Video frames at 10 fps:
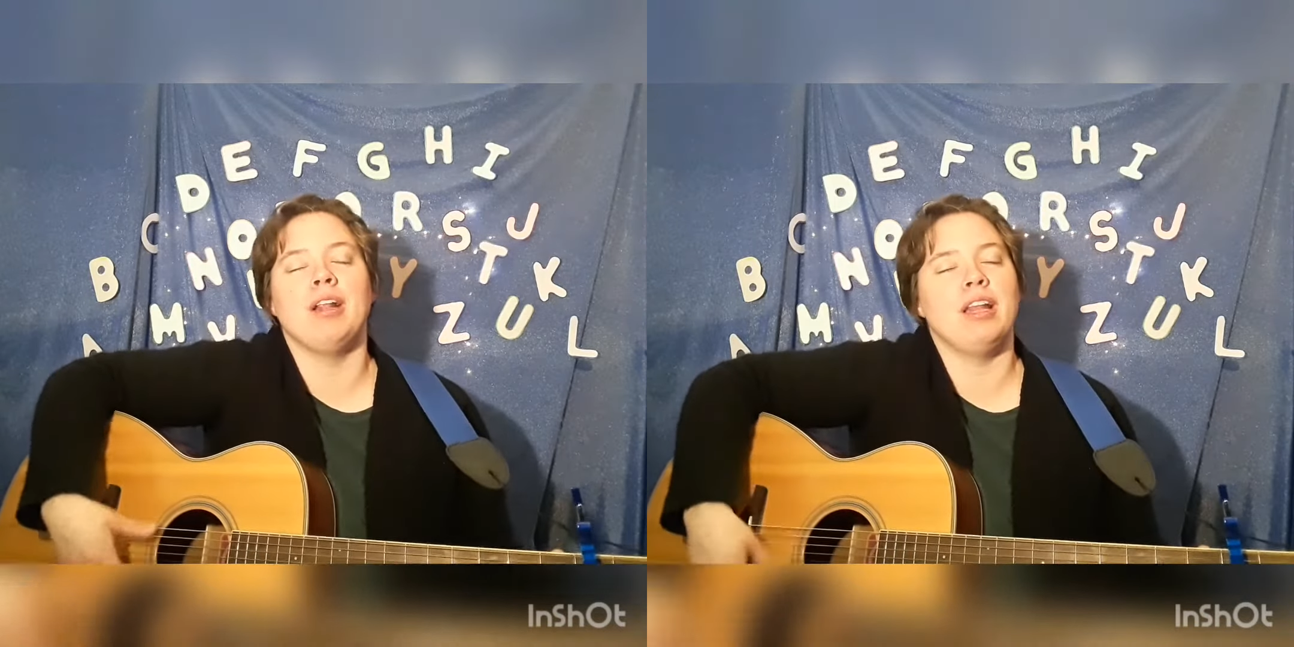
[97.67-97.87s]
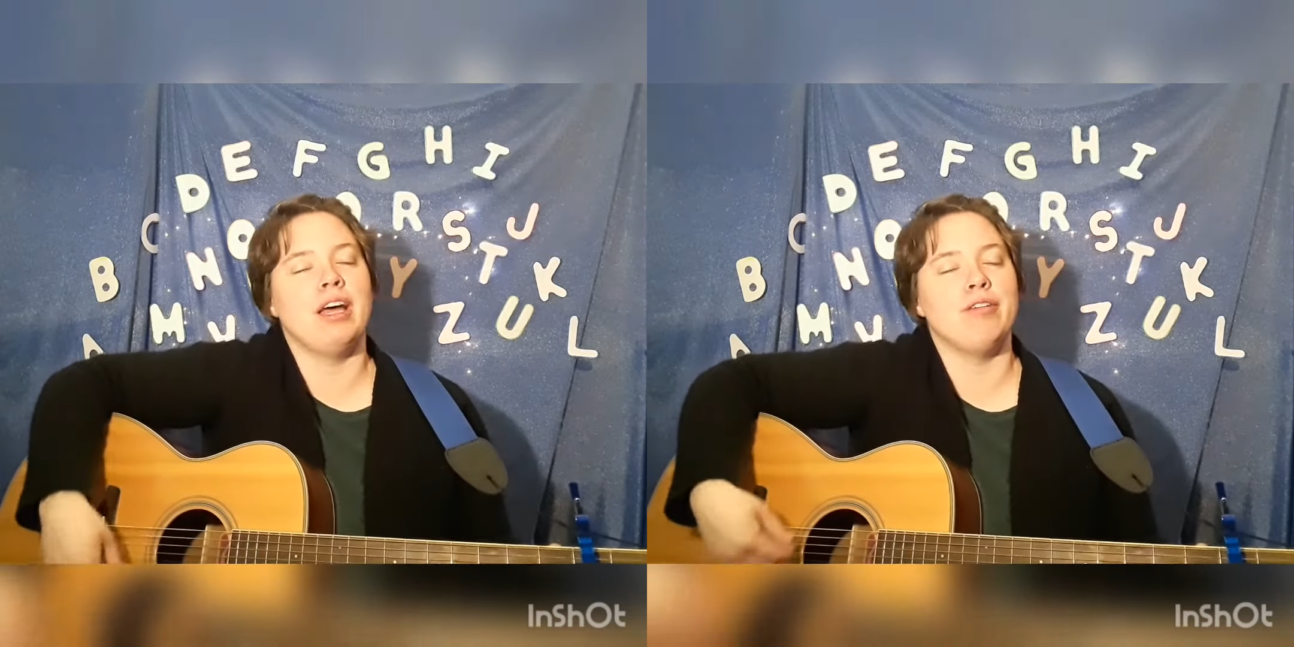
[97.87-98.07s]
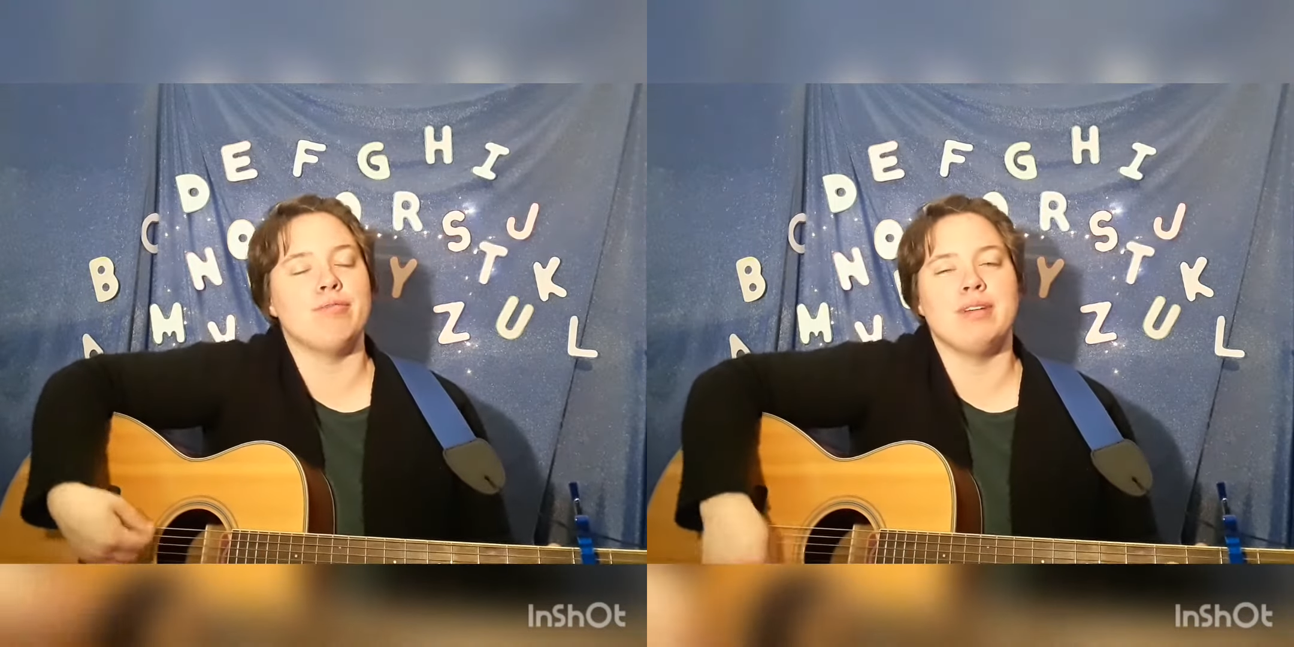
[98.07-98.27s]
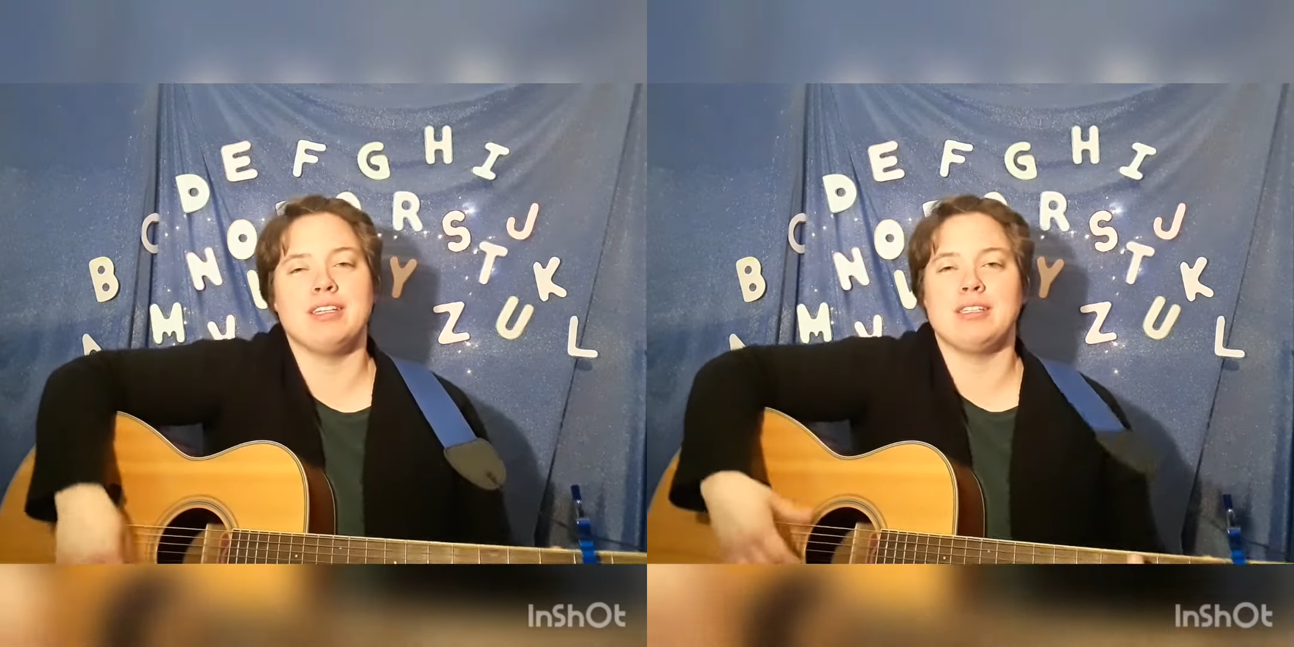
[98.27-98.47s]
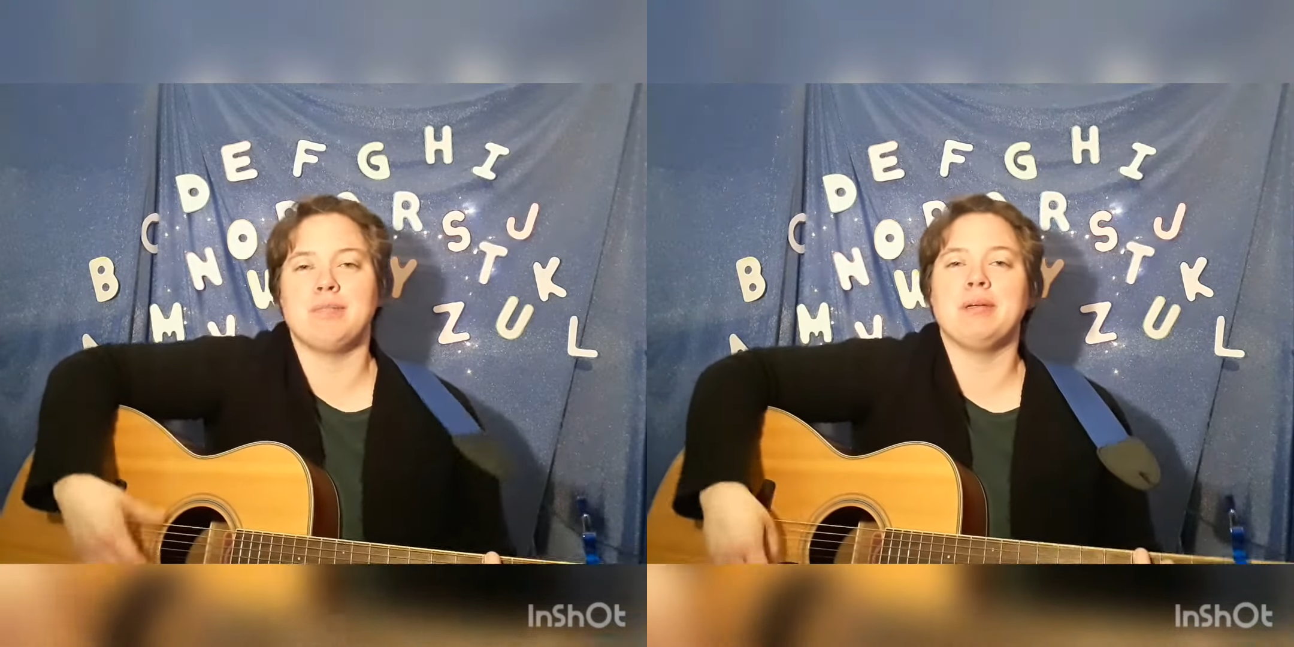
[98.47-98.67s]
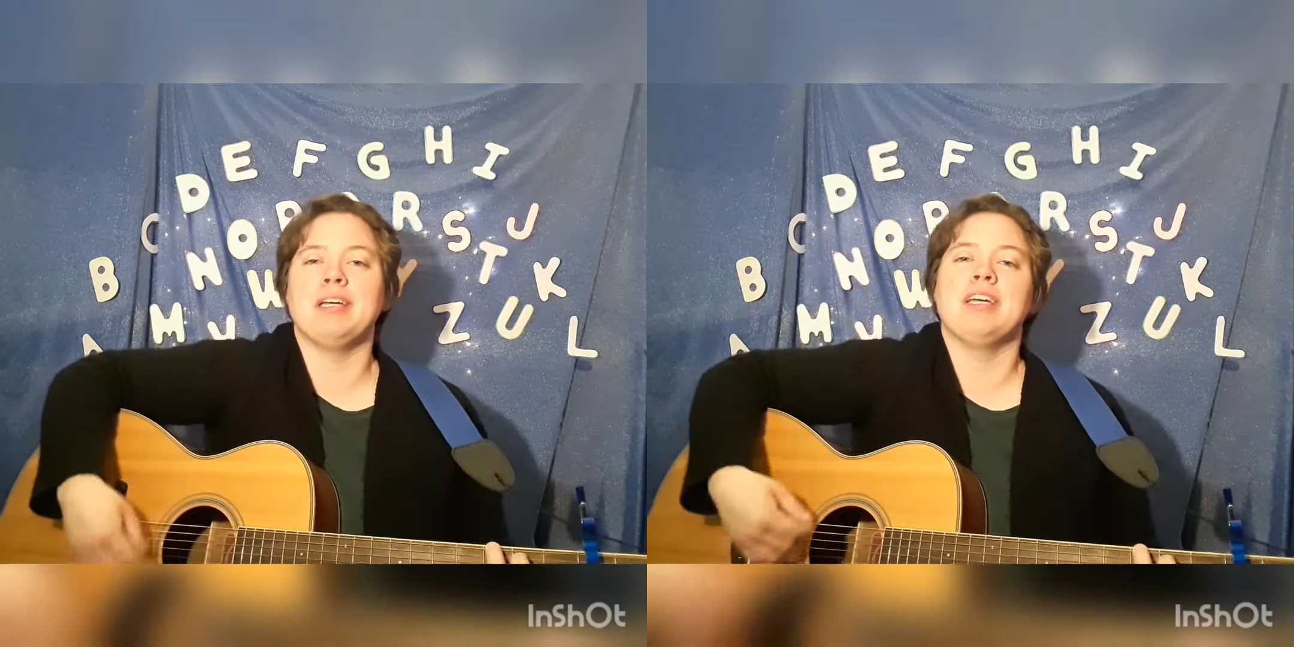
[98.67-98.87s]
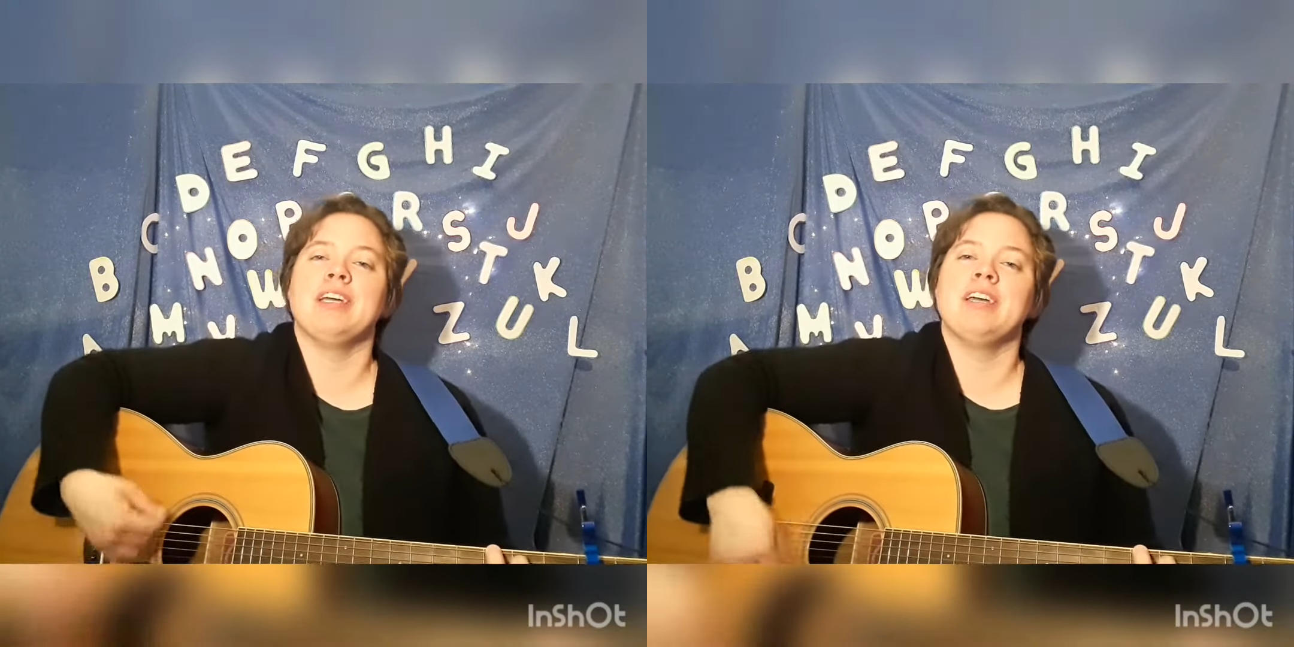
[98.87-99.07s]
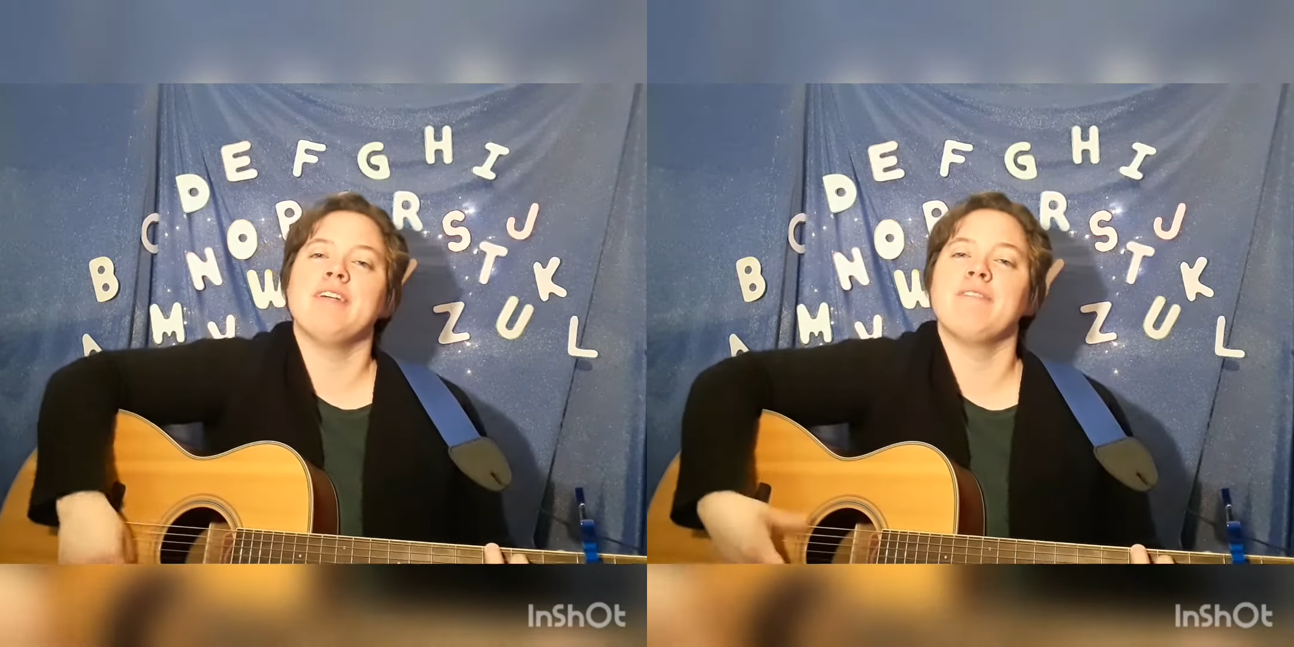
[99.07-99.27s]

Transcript: life must be.